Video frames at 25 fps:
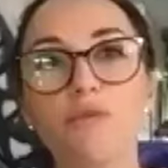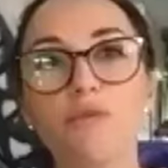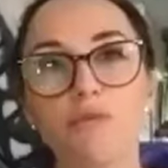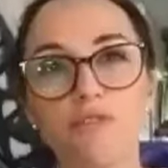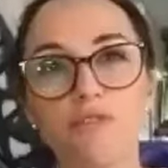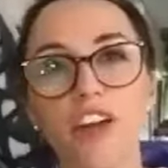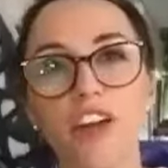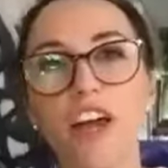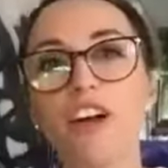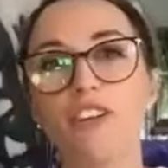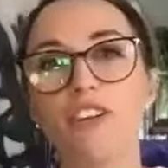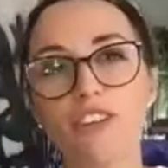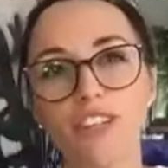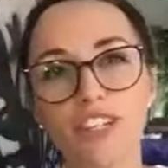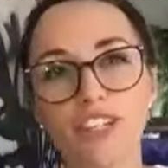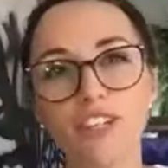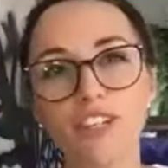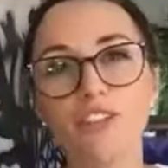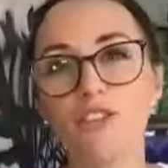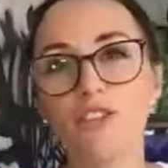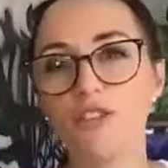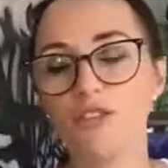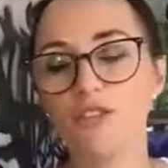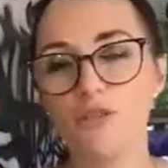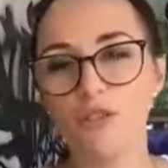fairly
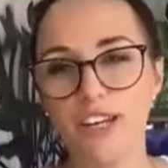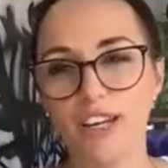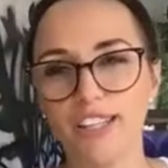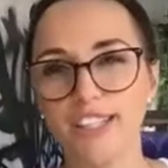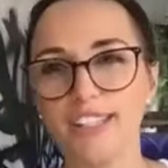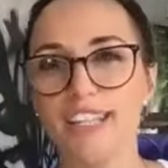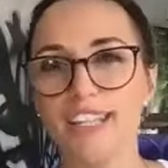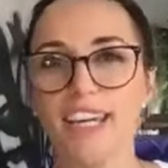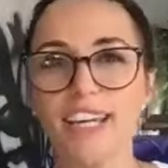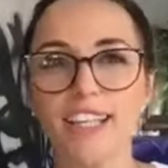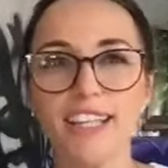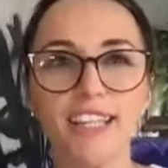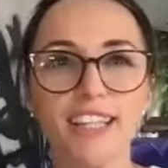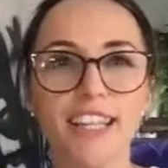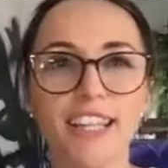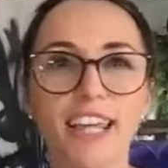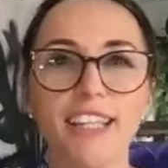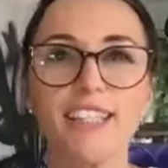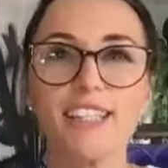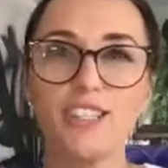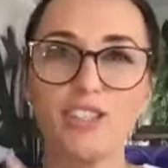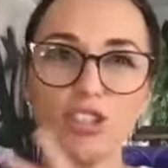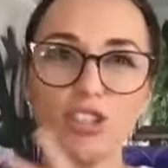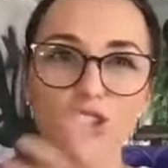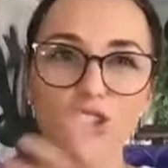new to us. Like,
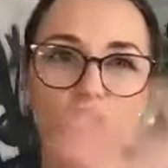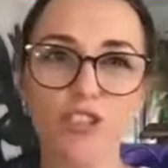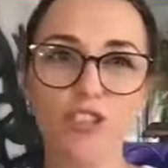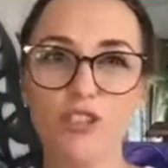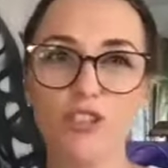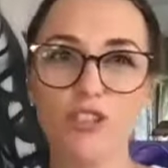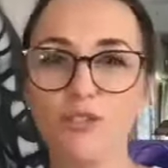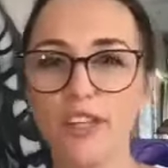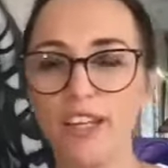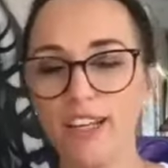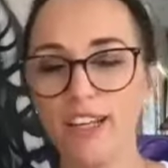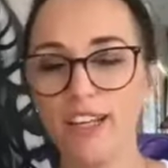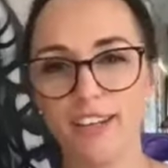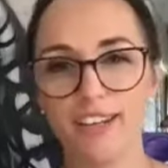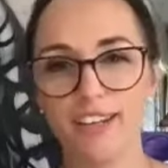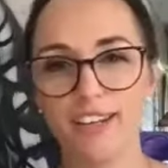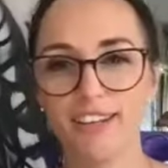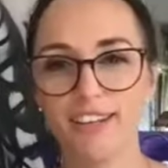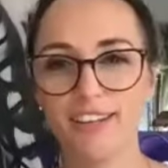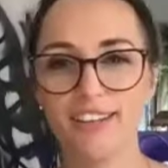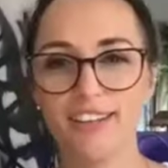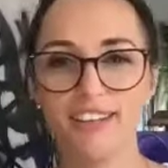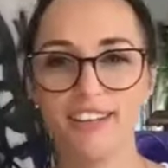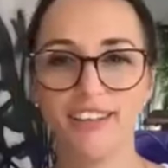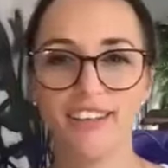let's just do like
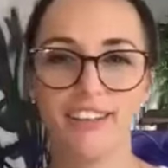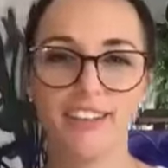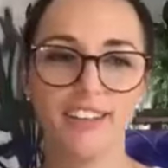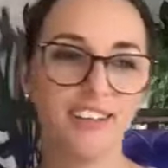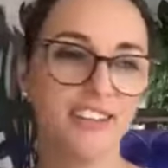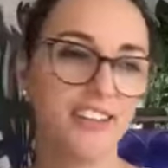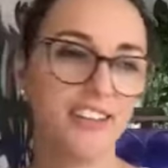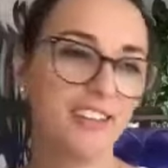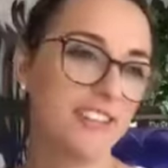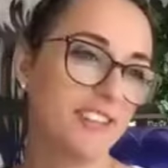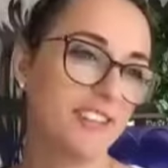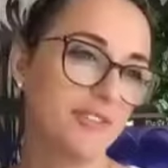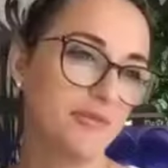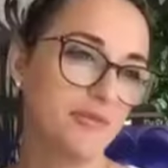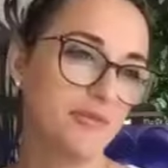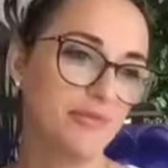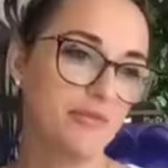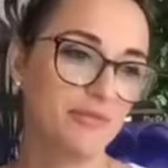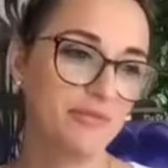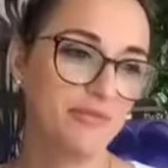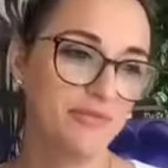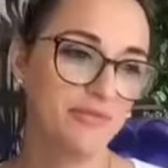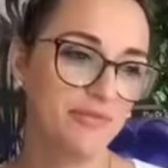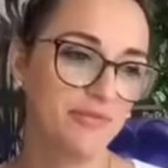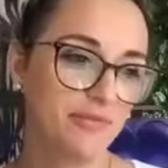a yeah.
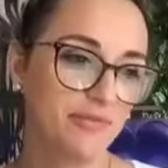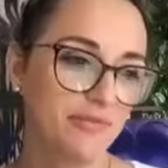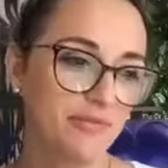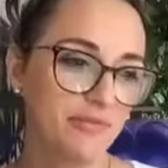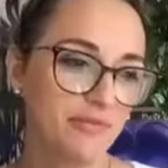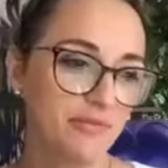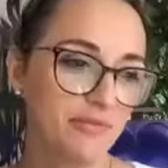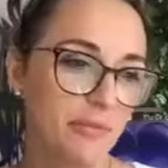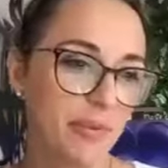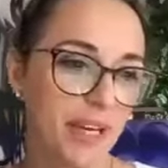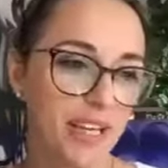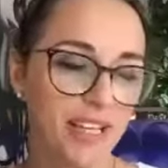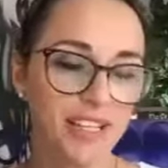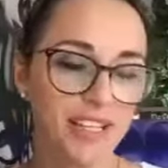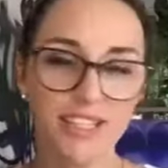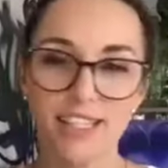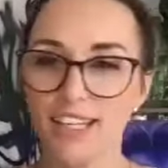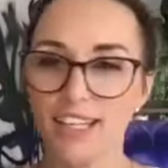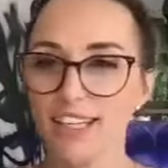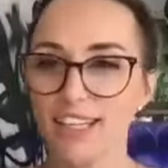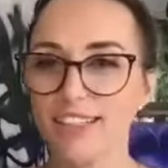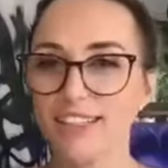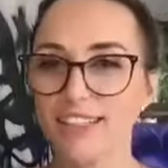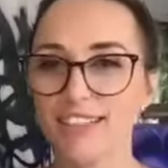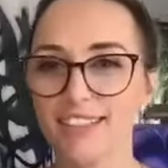
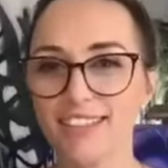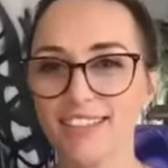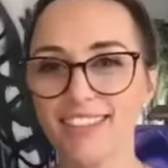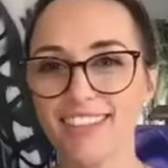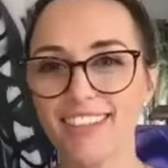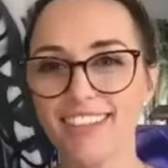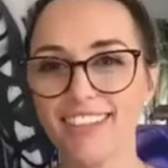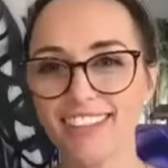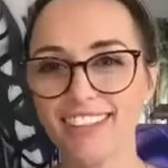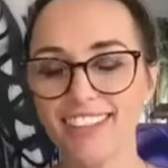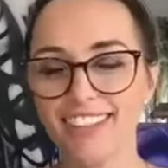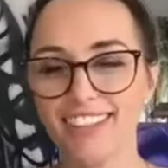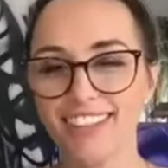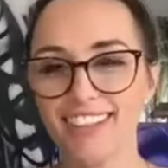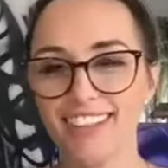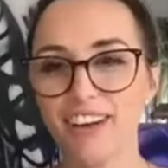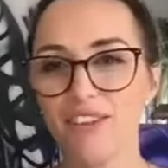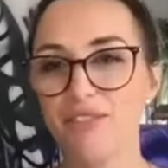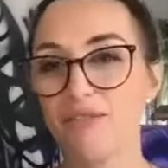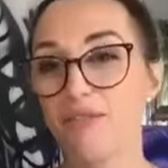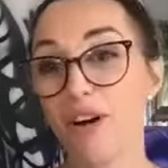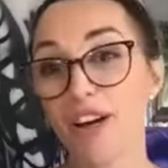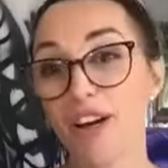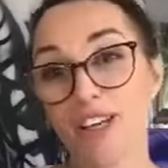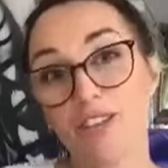basics
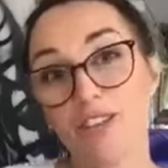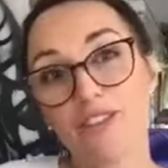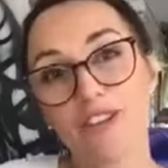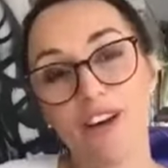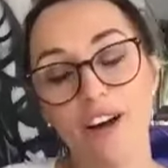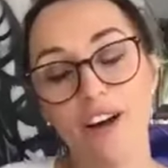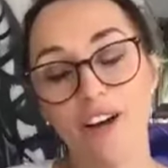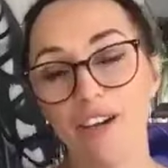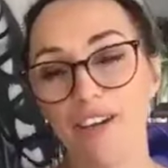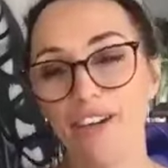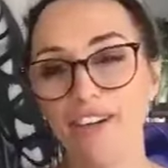of what so you. It's